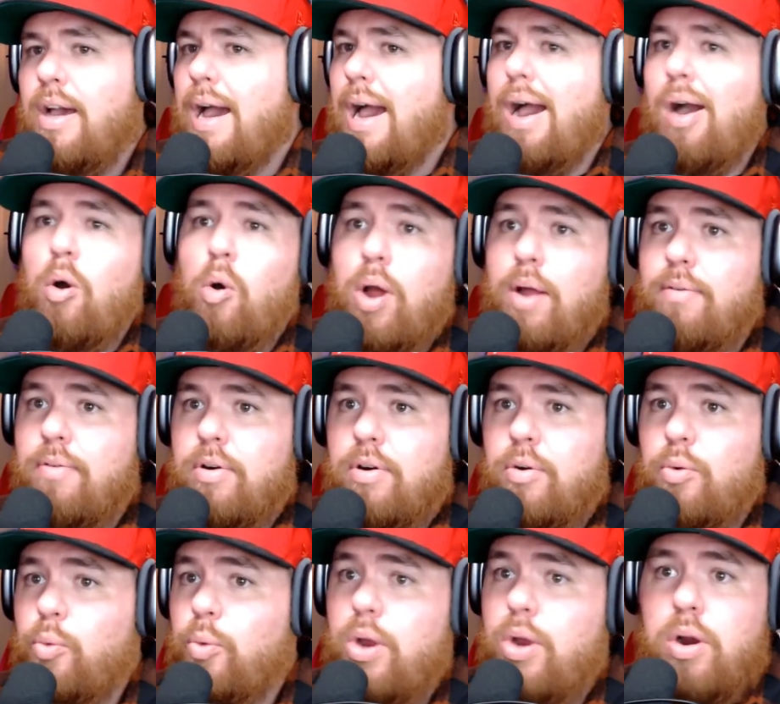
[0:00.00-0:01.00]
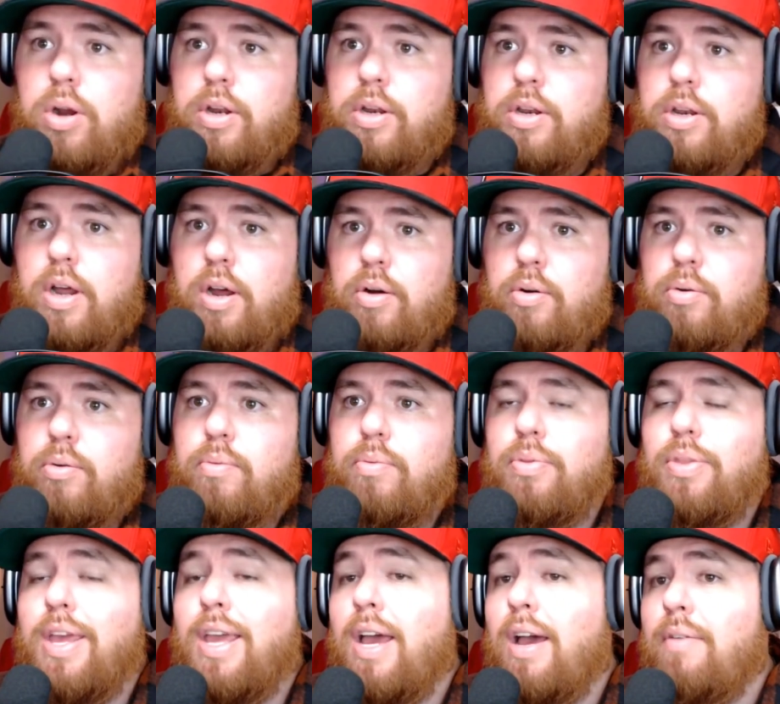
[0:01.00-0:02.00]
However, we already know
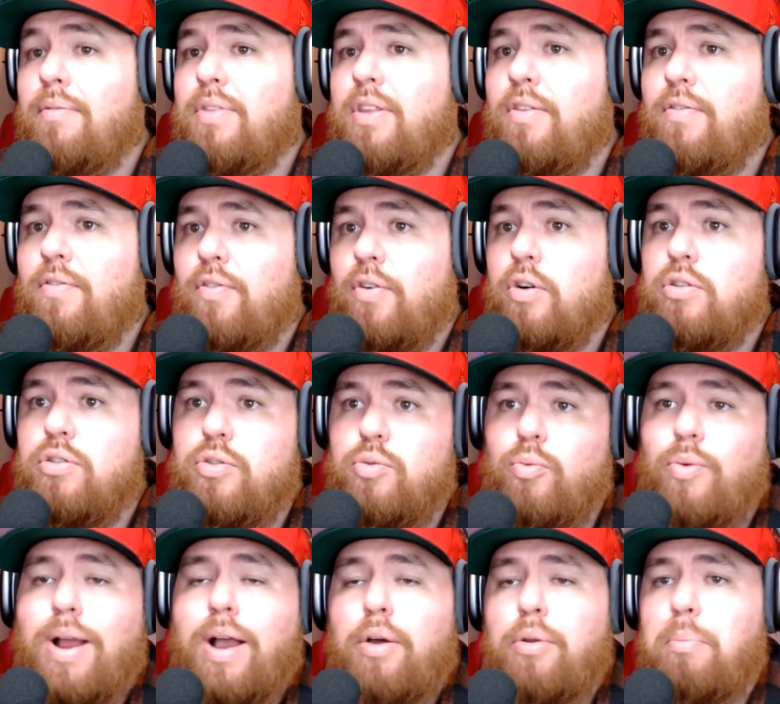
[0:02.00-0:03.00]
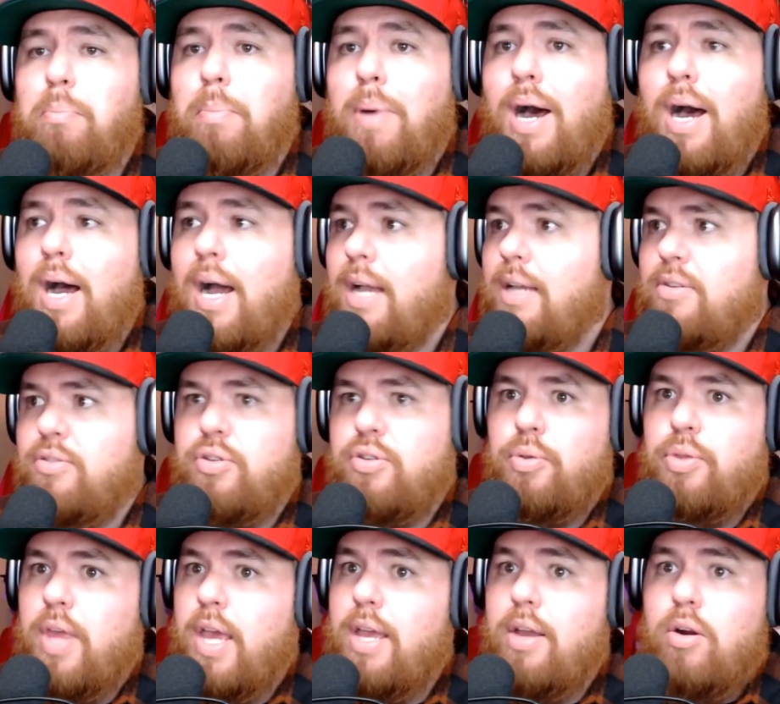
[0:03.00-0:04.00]
they have the first round bye, so
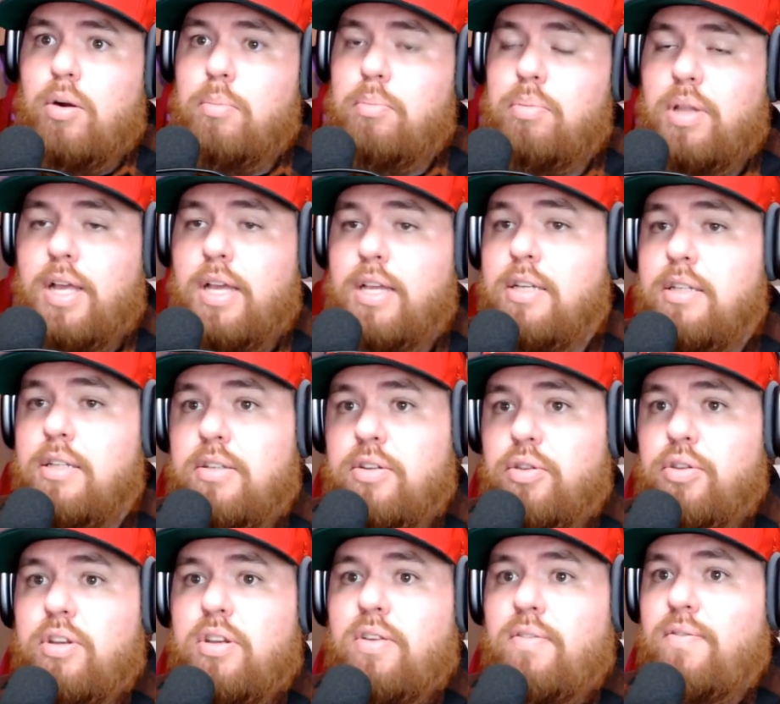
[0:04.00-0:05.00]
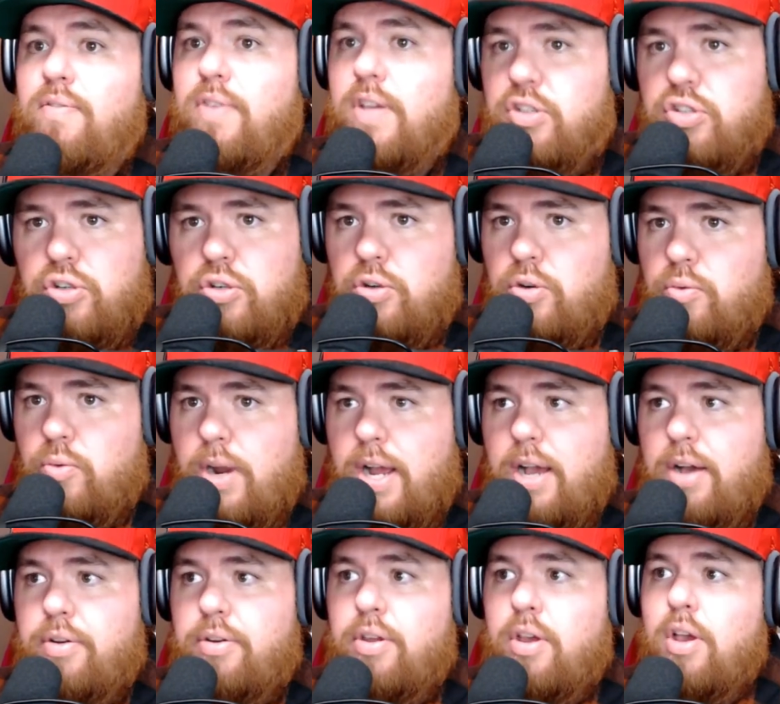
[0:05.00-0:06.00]
they aren't playing until the divisional
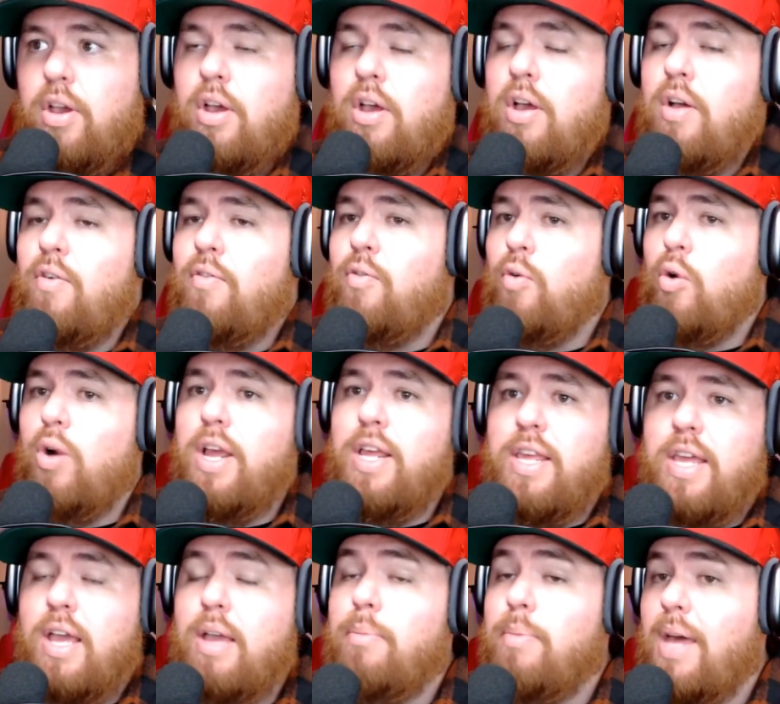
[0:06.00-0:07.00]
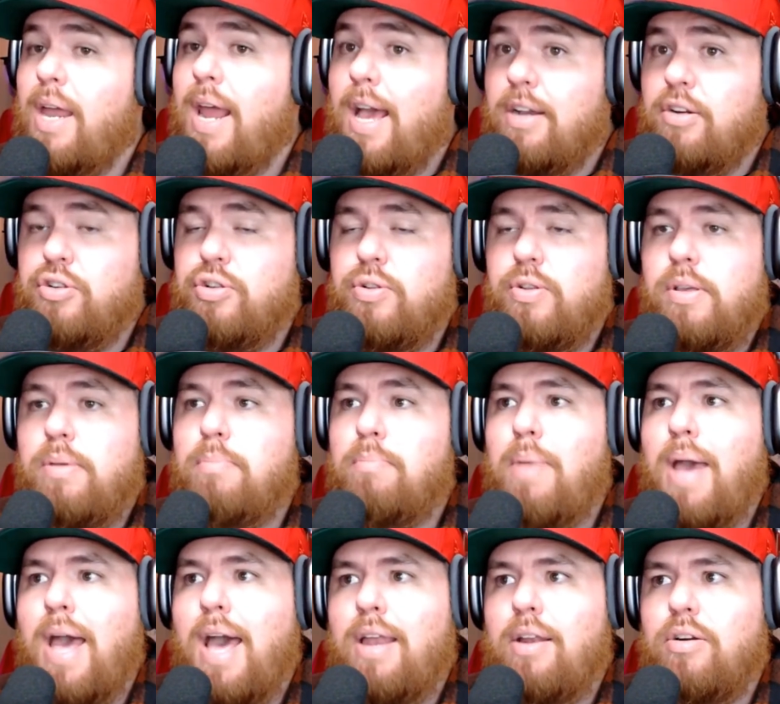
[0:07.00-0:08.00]
round for a game that actually
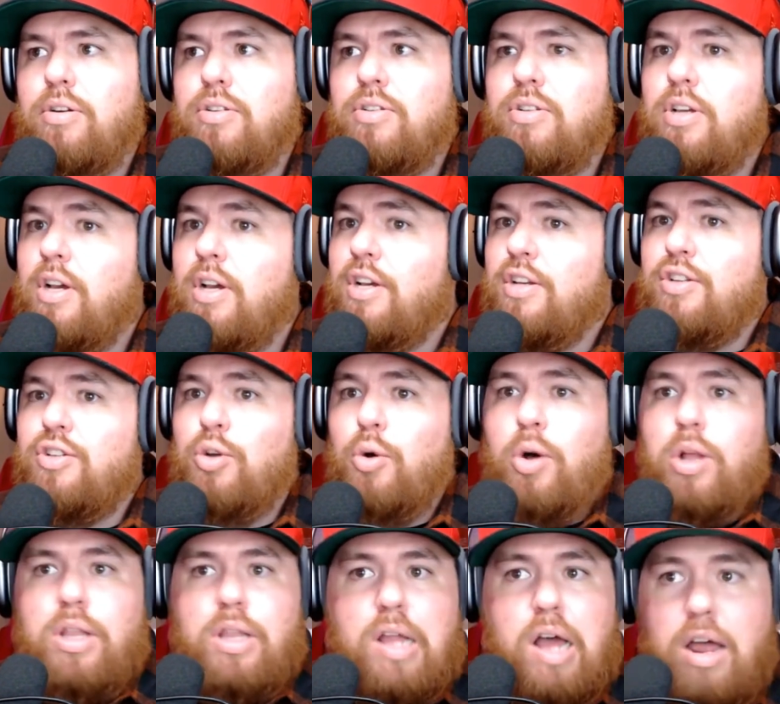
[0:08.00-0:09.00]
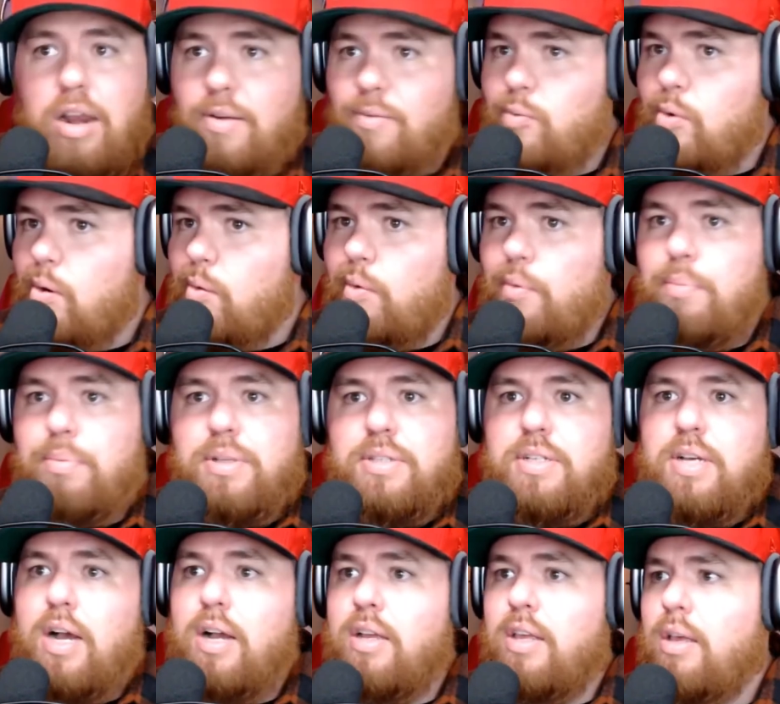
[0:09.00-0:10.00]
matters. So a lot of what we've been
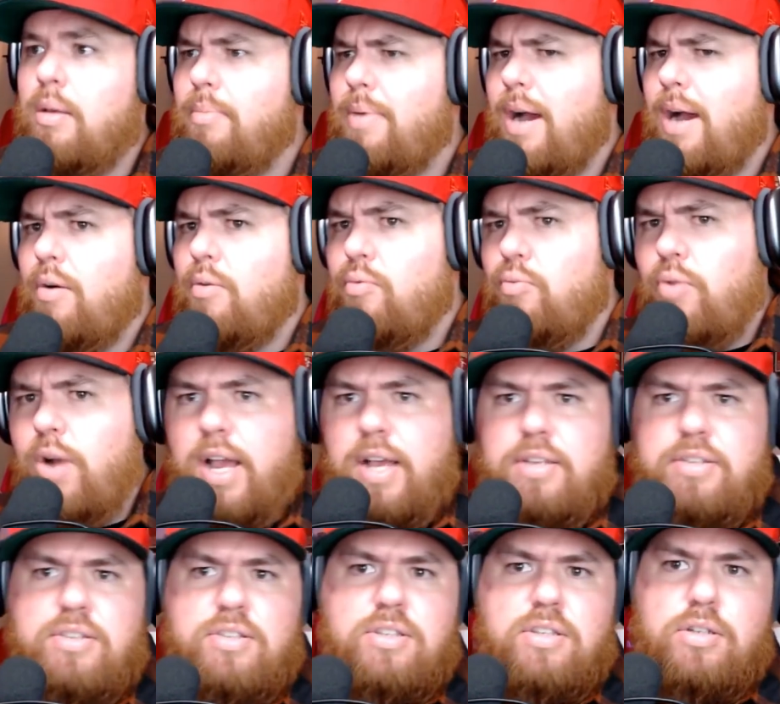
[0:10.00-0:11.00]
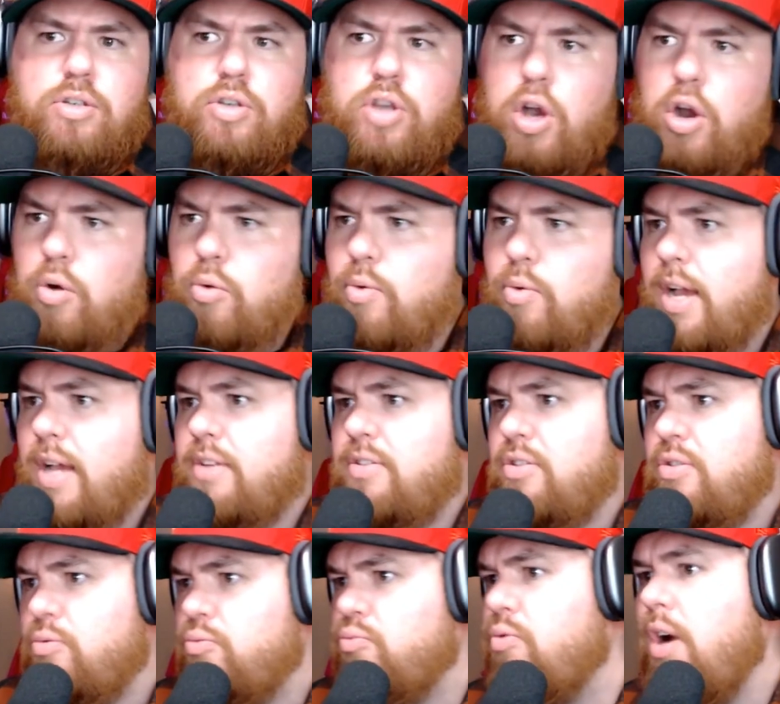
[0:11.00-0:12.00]
talking about, rest, no
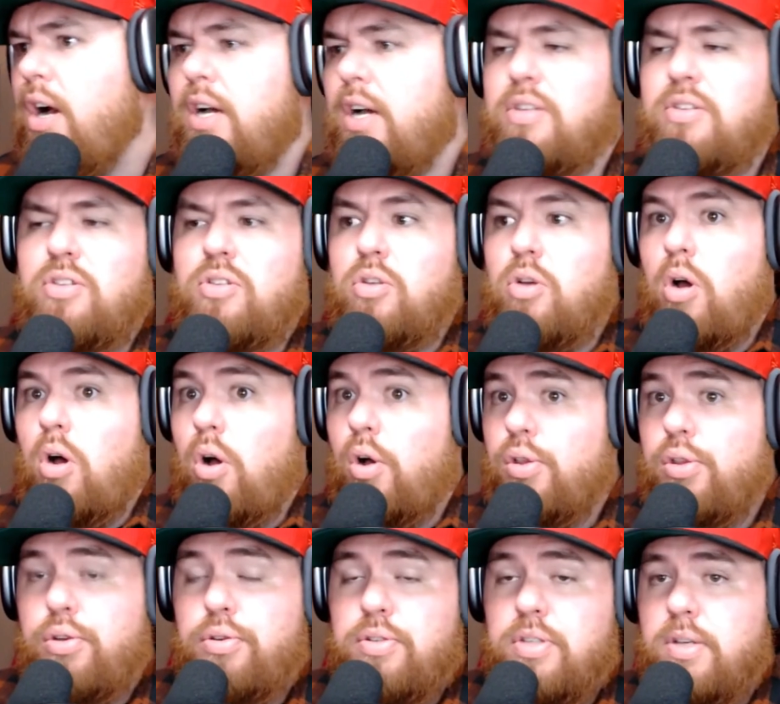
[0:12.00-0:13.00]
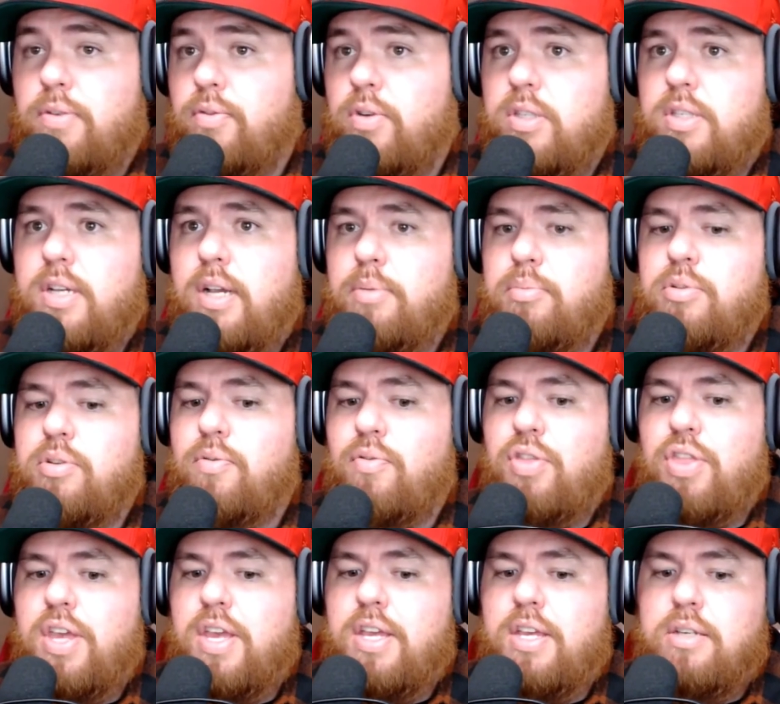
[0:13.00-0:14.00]
rest, rust, all those different types of
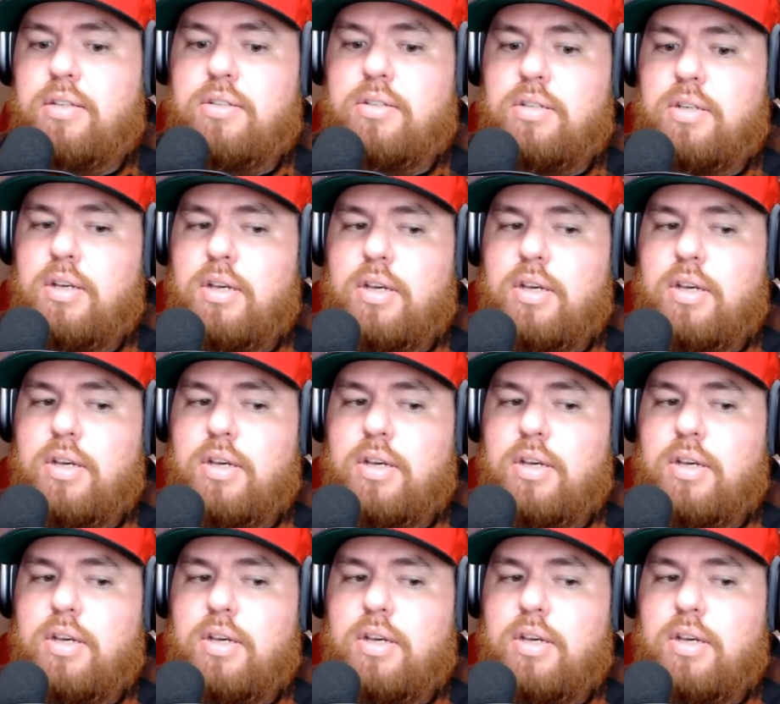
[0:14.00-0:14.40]
things,